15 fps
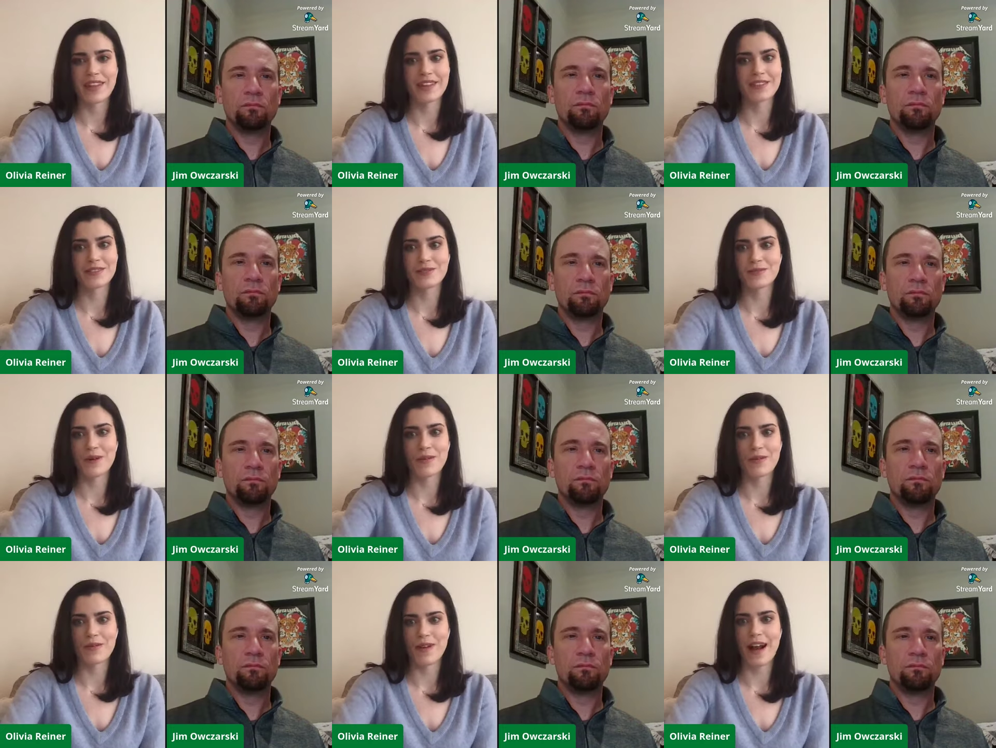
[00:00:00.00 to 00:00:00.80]
Speaker 1: this is
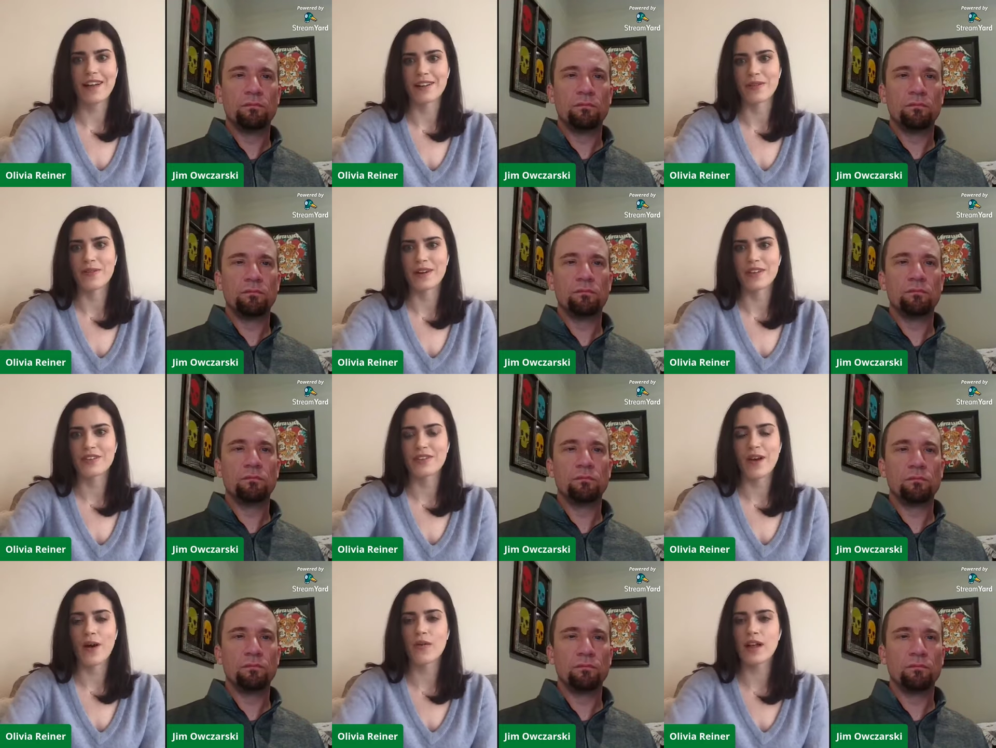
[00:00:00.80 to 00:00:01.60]
what we're riding with.
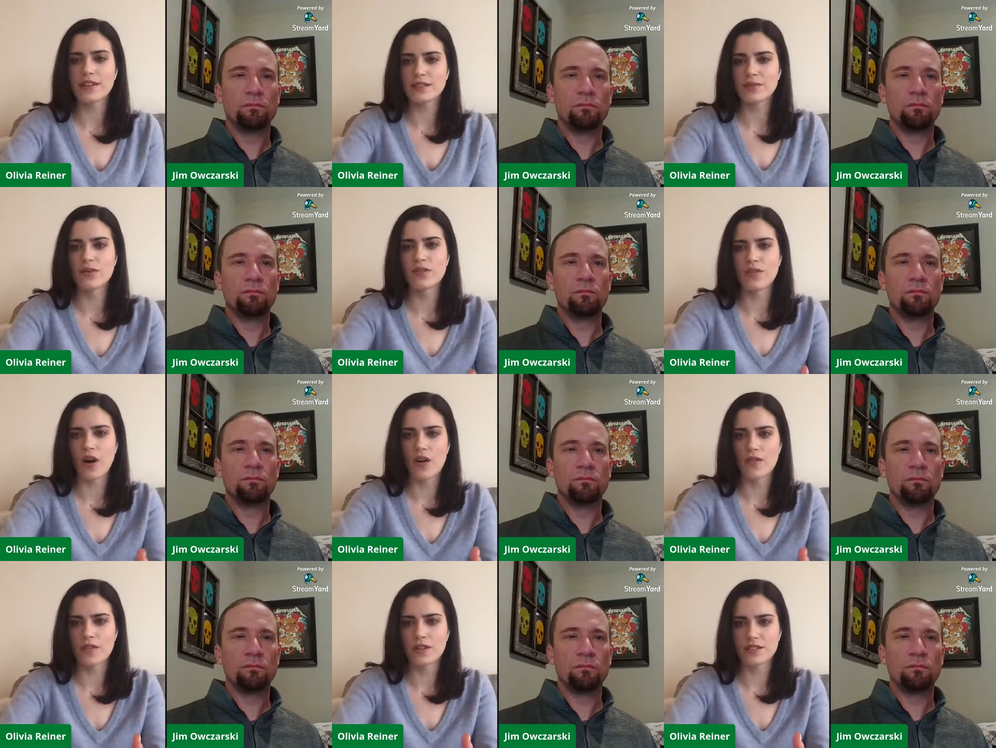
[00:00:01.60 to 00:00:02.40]
So let's move
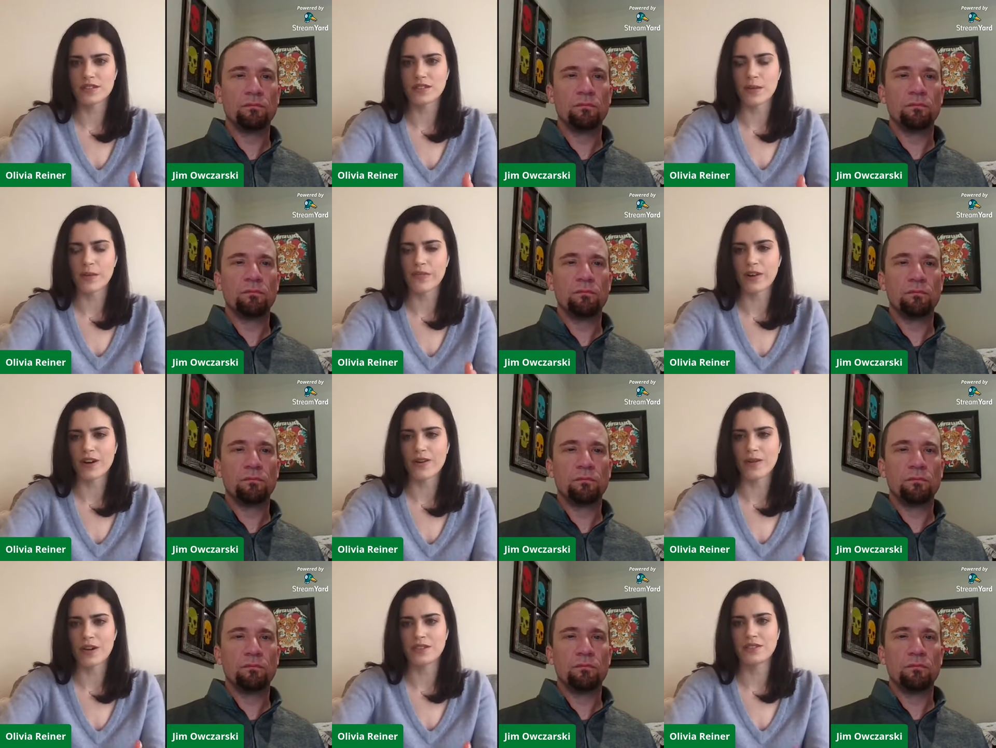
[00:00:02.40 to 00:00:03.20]
over to some of our
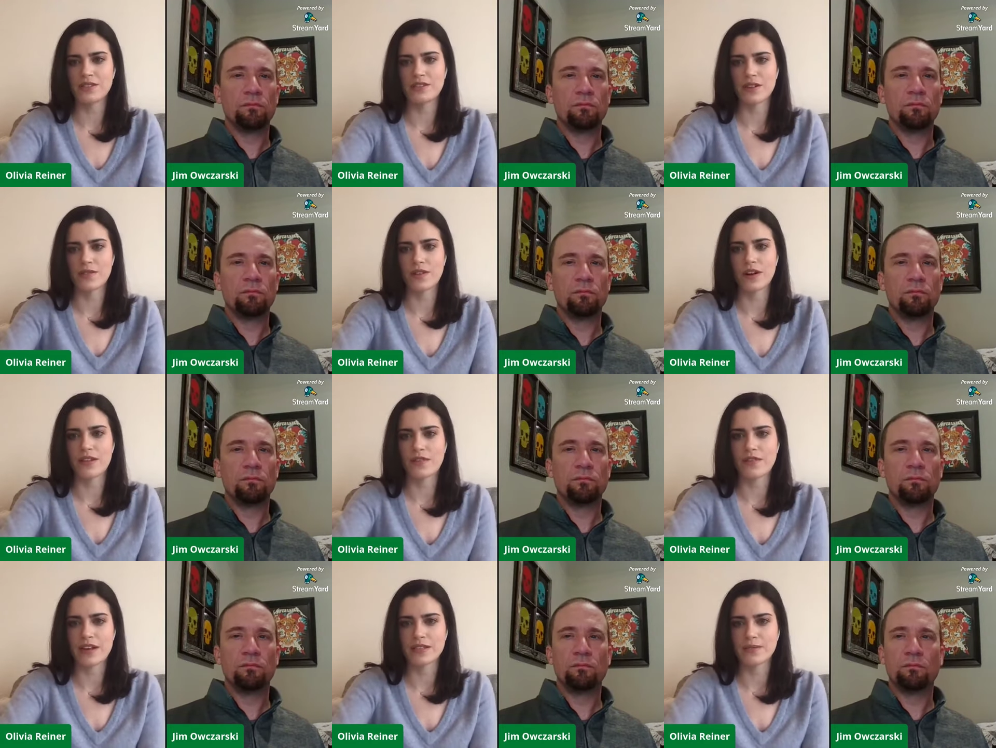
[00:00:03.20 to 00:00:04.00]
questions over on
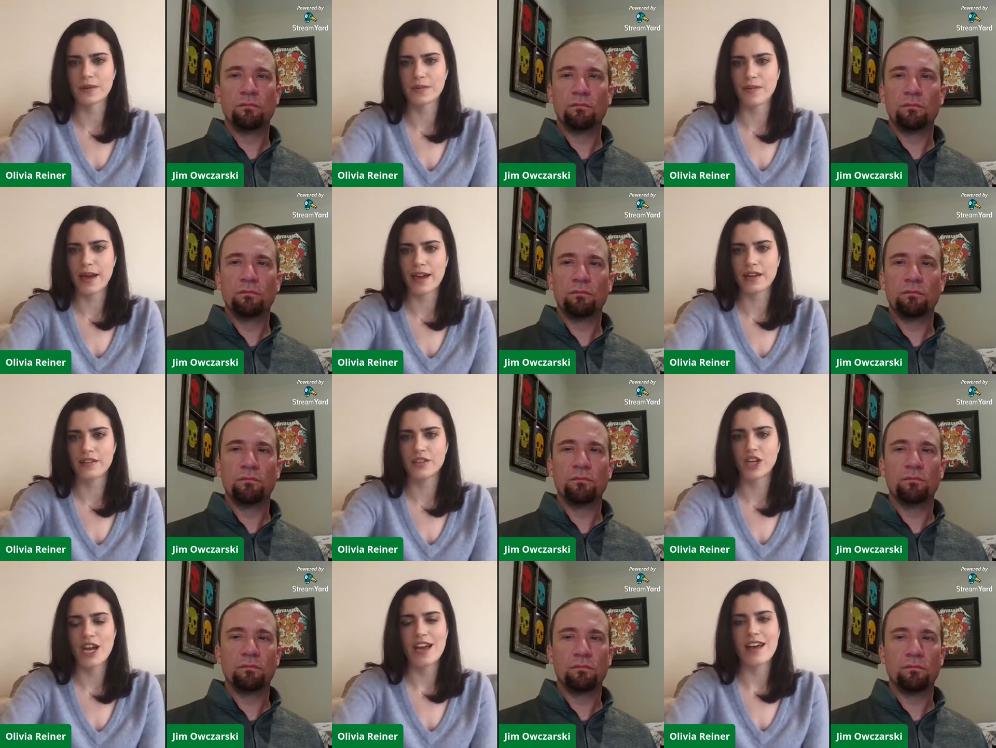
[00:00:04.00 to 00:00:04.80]
the Facebook
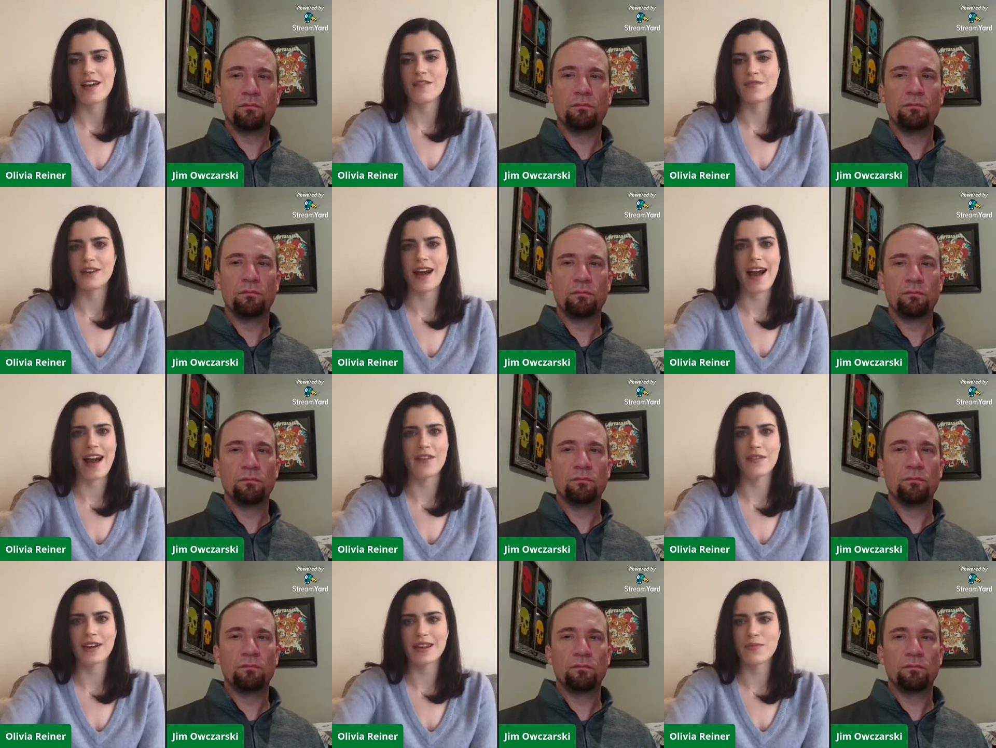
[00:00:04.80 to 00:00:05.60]
page. If you
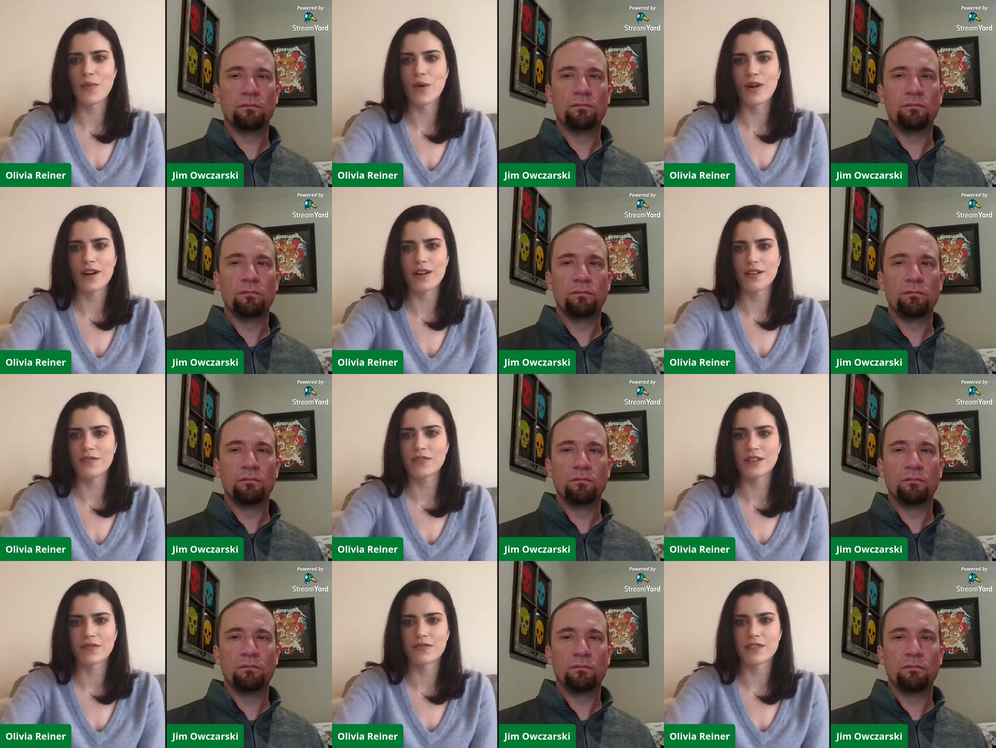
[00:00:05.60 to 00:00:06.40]
have any more,
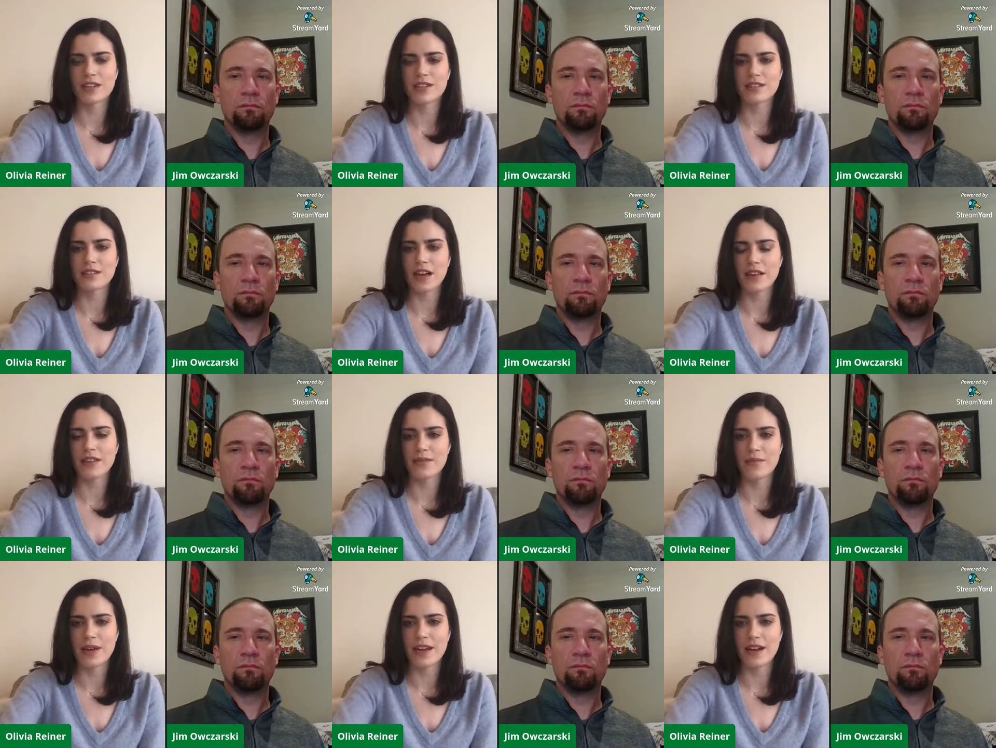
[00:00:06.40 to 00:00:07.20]
feel free to send
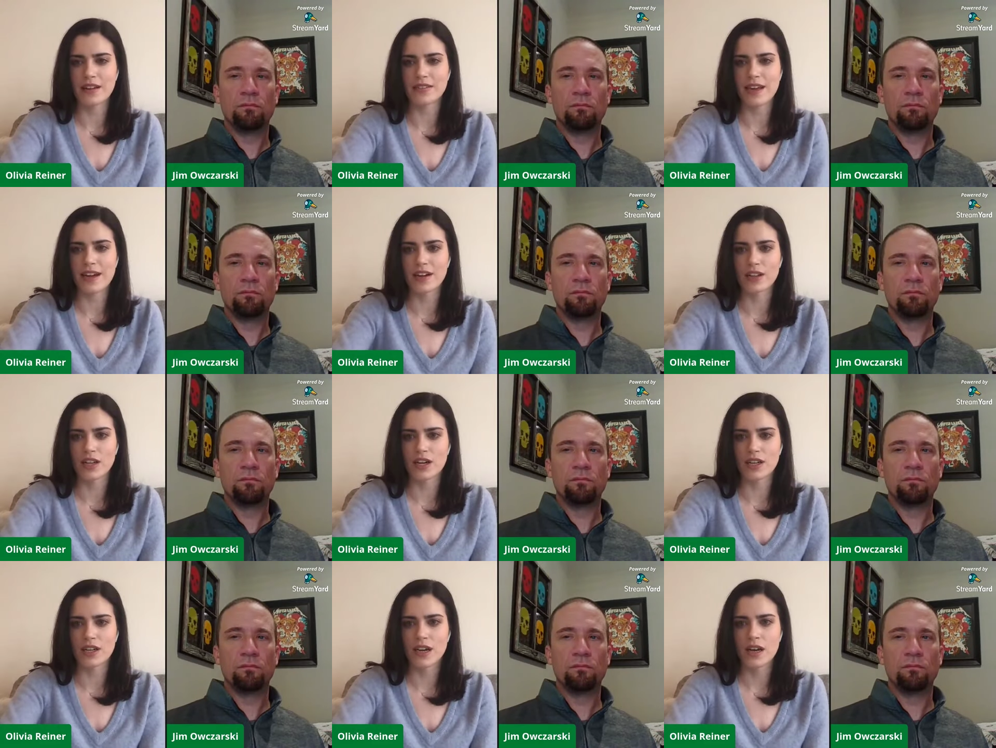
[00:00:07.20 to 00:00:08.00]
them in. I'll take a
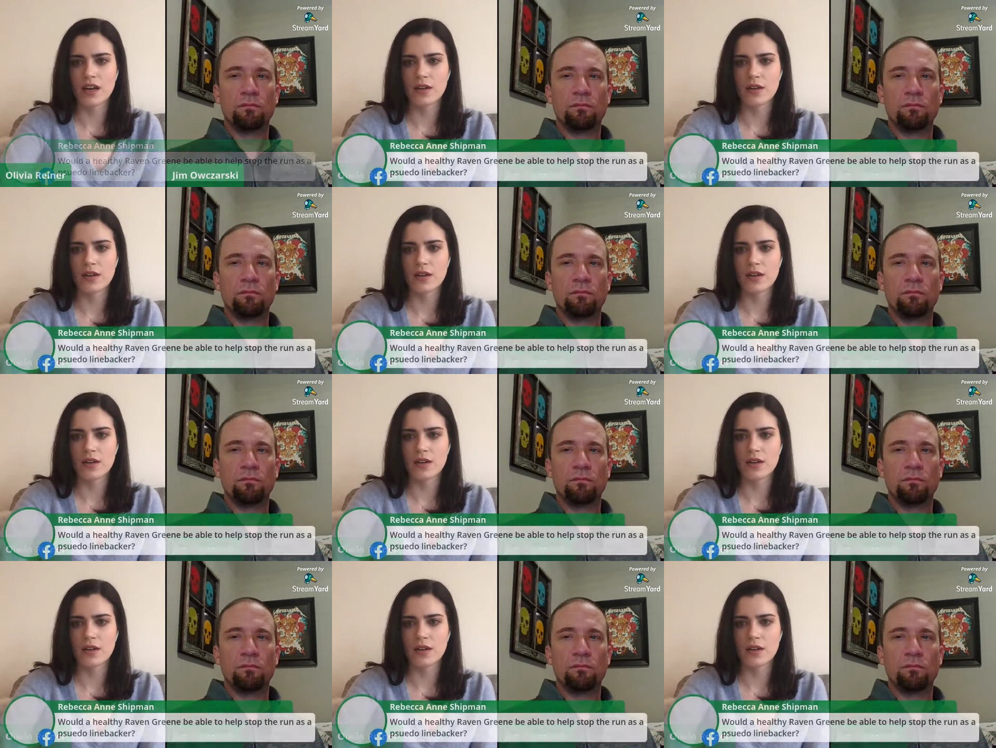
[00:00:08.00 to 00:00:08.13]
look.